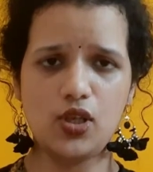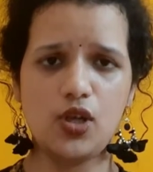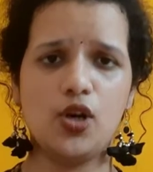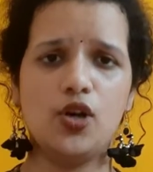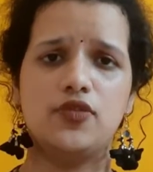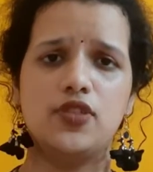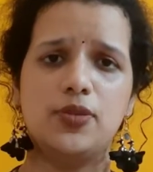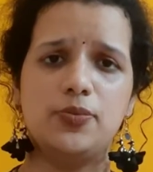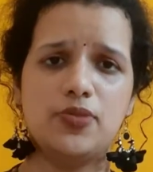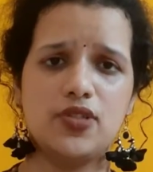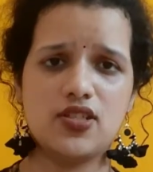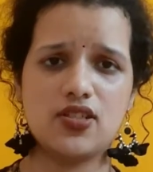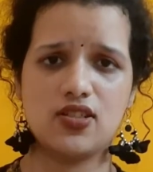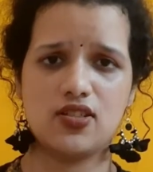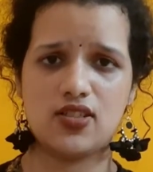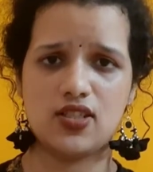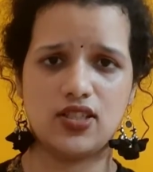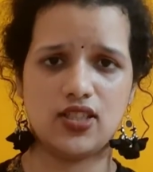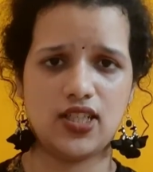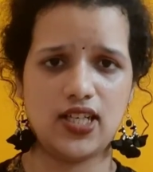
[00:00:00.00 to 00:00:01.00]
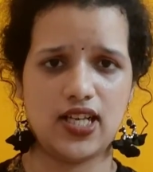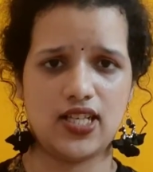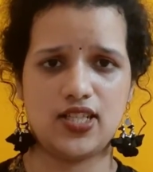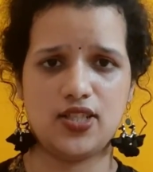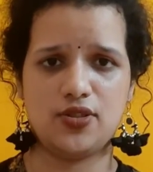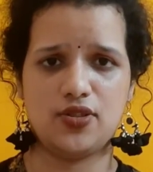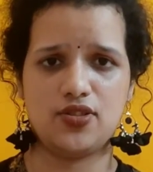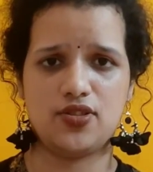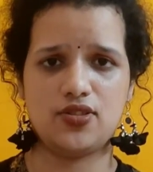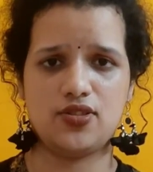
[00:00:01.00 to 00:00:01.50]
of the prisoners in the Nazi
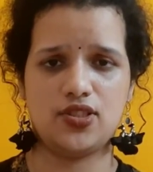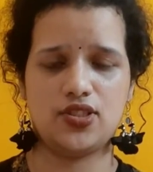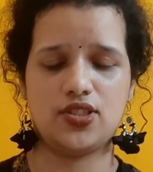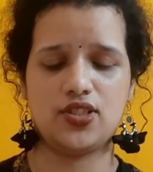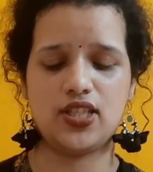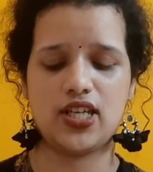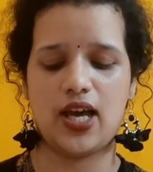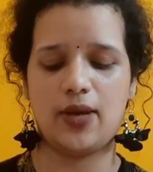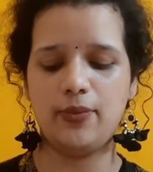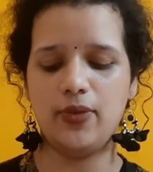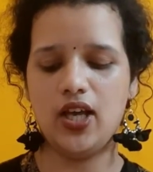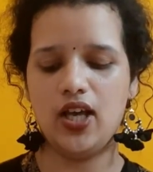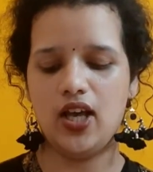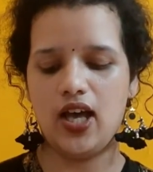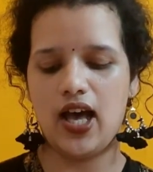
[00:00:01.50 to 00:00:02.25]
concentration camp